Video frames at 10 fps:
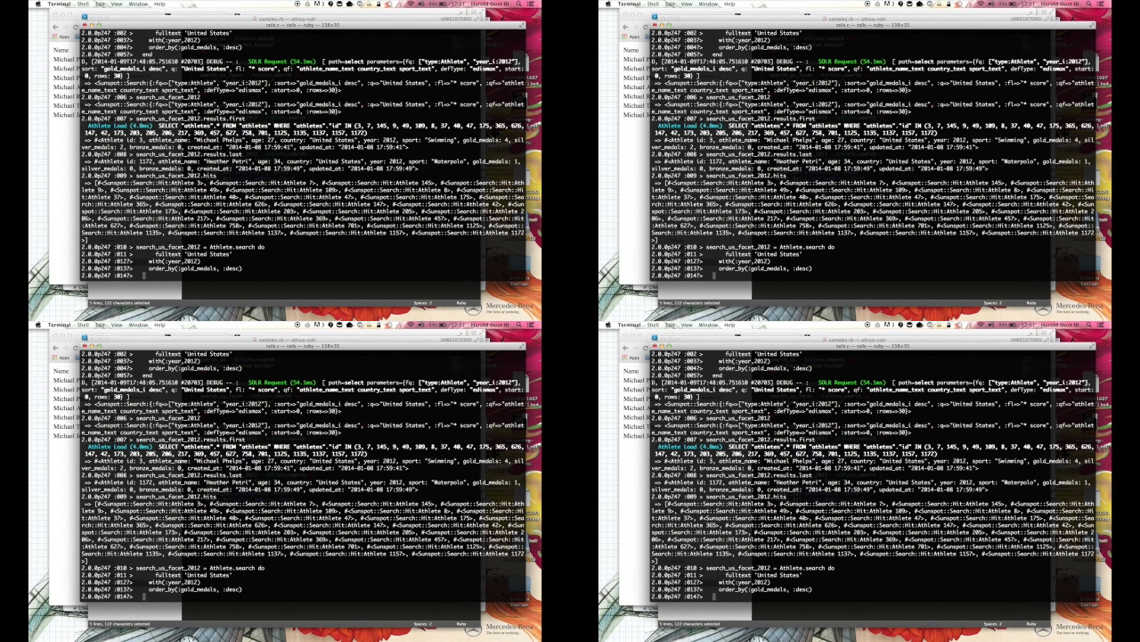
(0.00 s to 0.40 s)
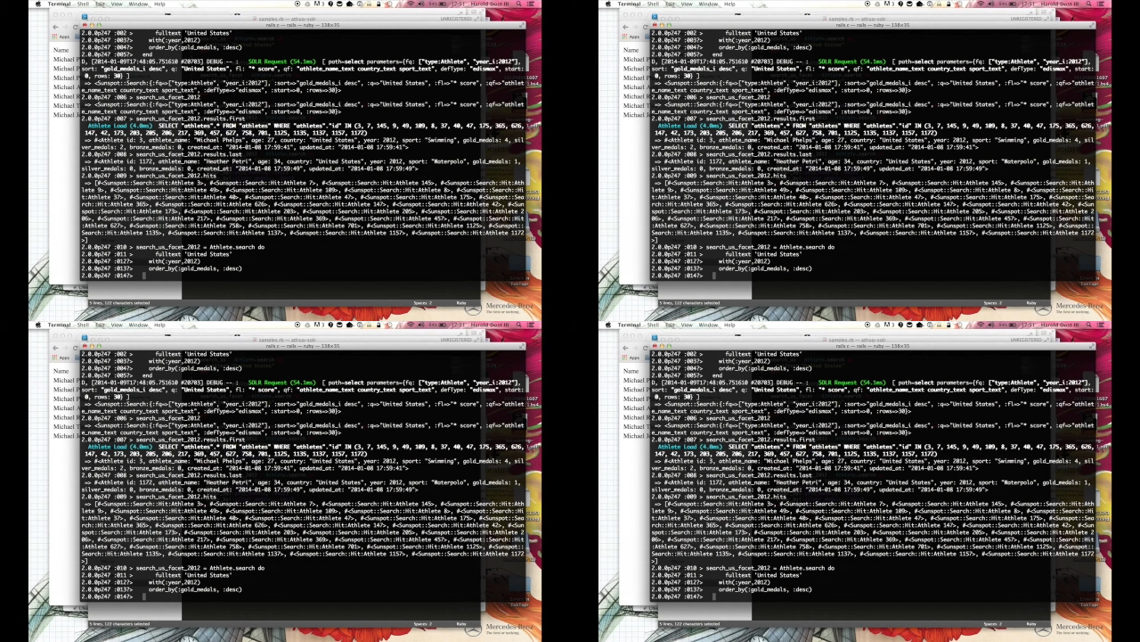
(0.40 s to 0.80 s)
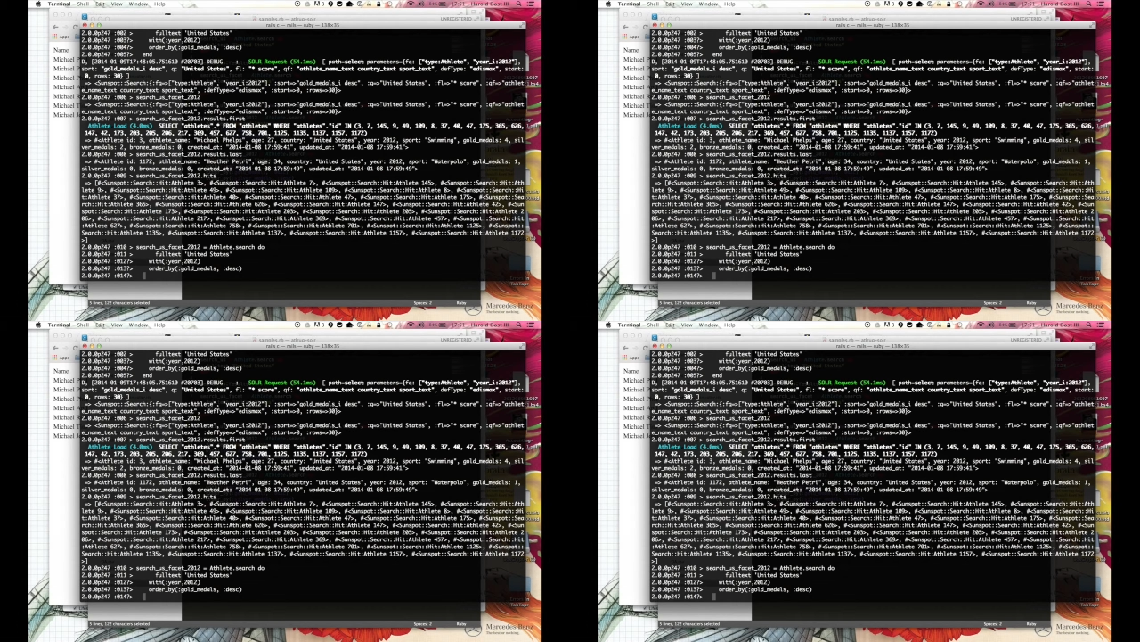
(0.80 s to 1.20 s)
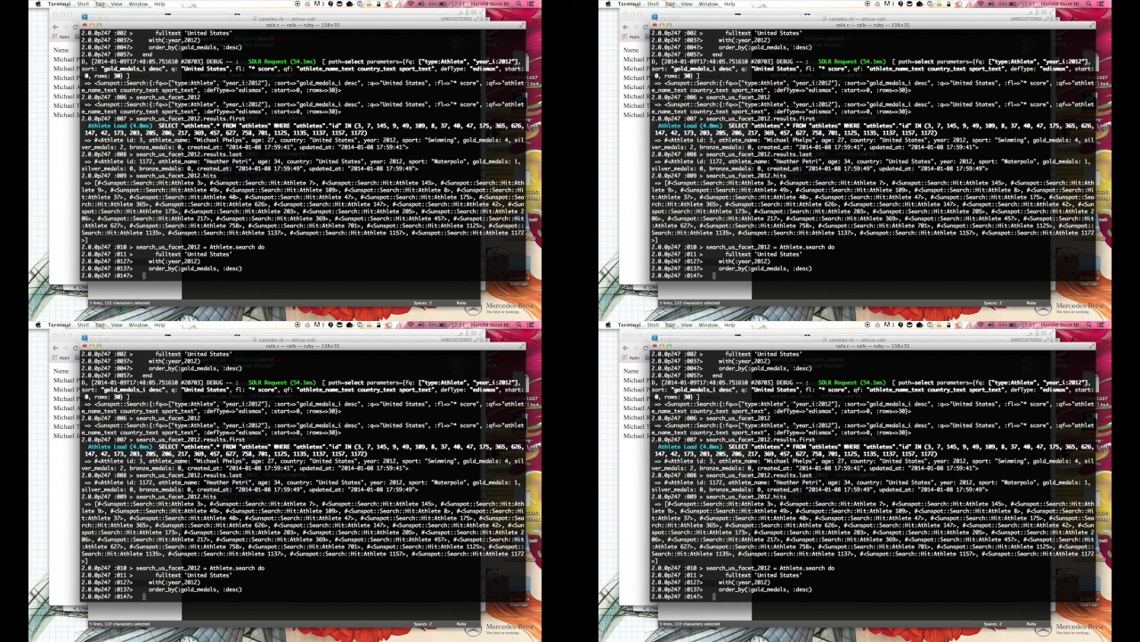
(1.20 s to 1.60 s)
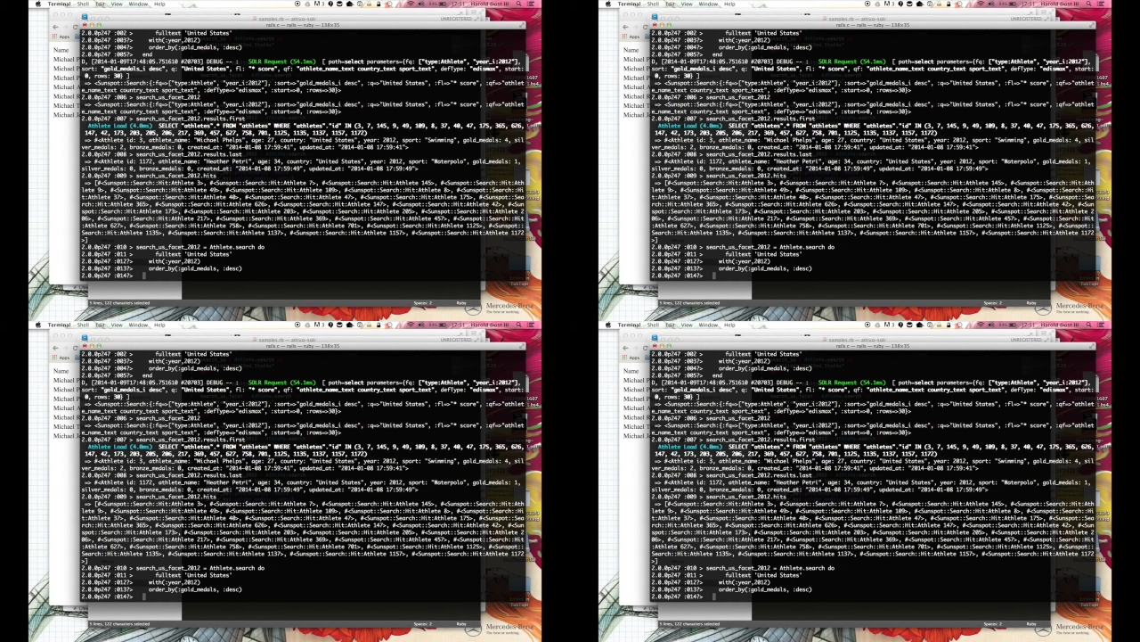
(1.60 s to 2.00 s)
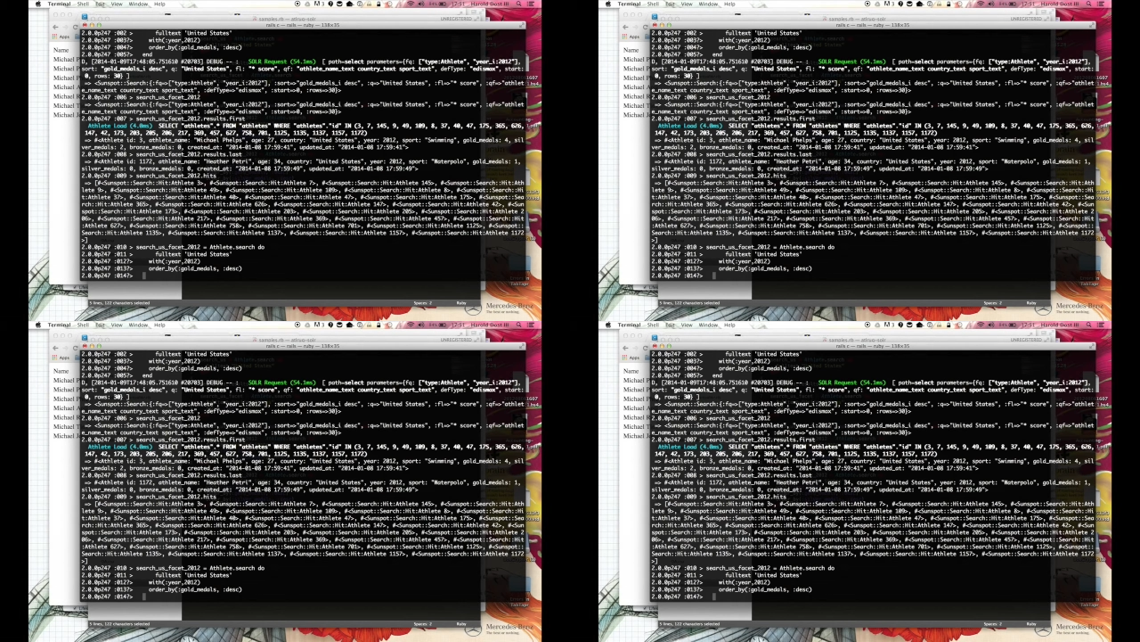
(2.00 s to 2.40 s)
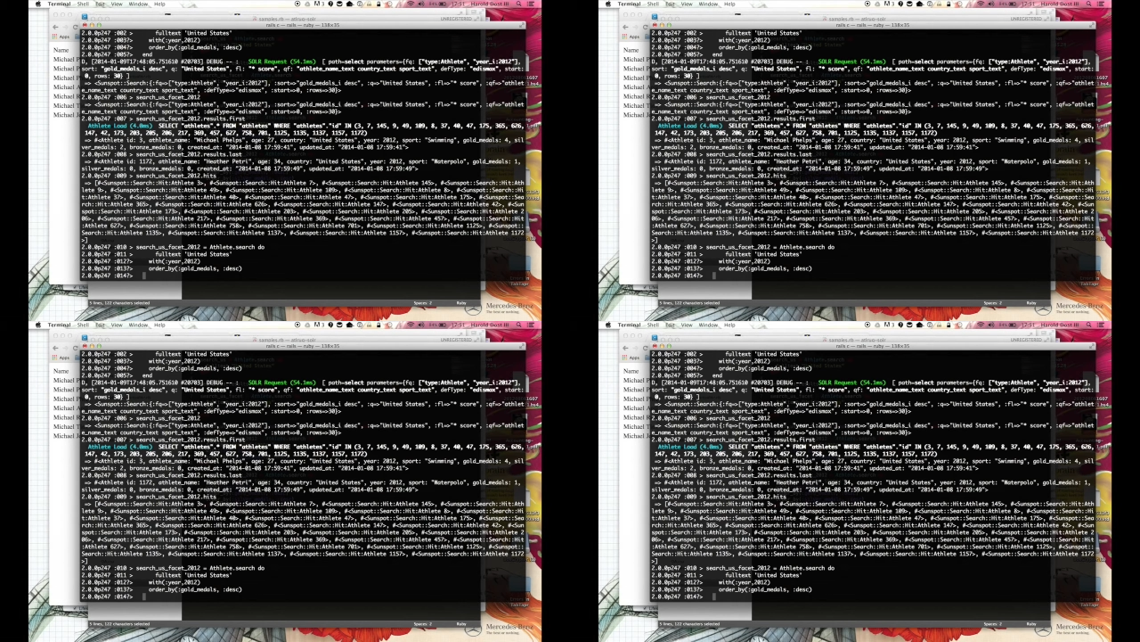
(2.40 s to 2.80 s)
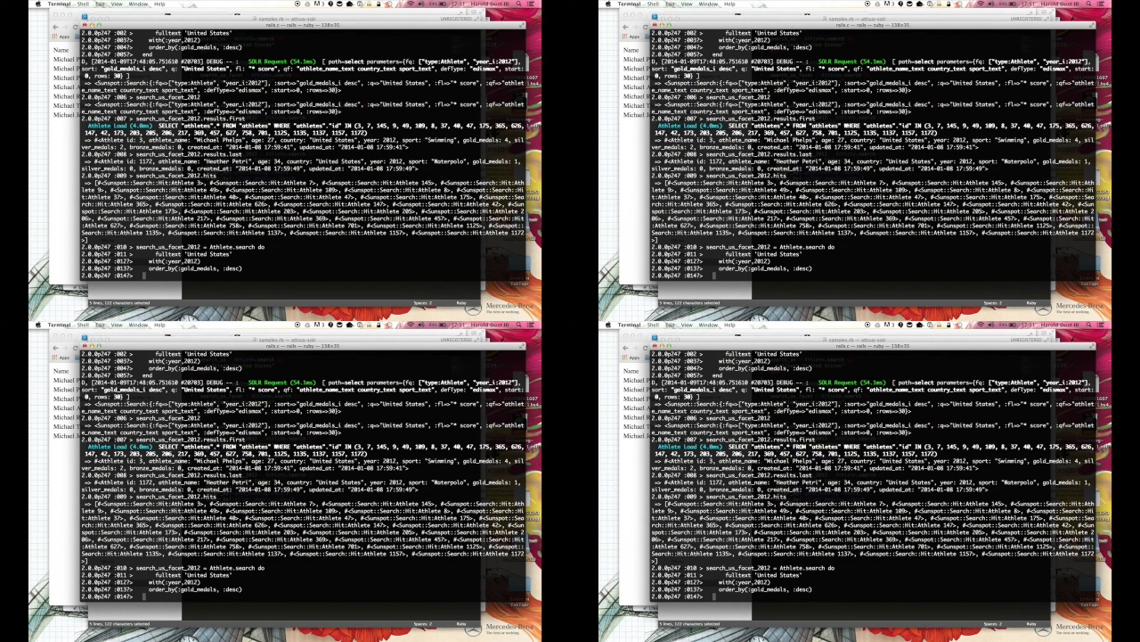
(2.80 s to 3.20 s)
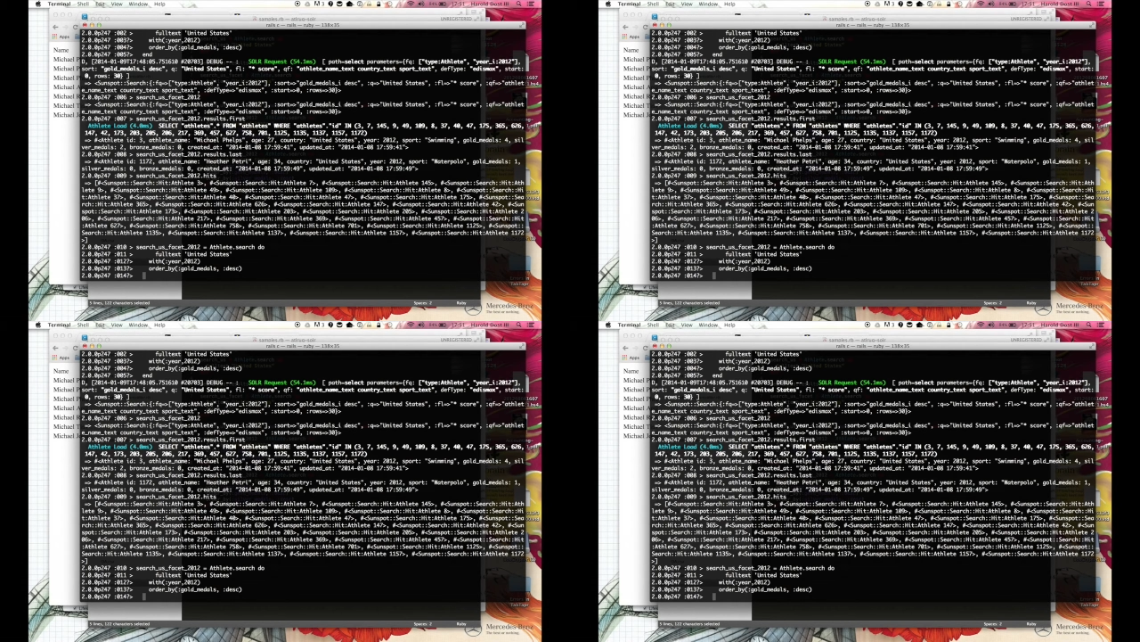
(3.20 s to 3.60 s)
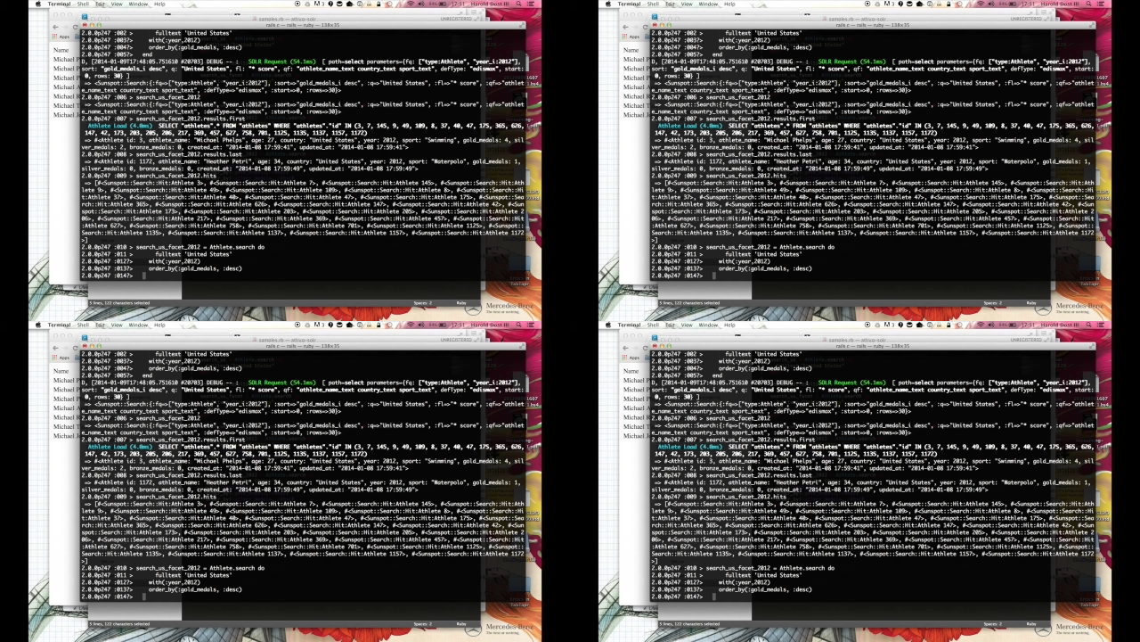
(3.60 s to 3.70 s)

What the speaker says: Nobody's mouth can be seen.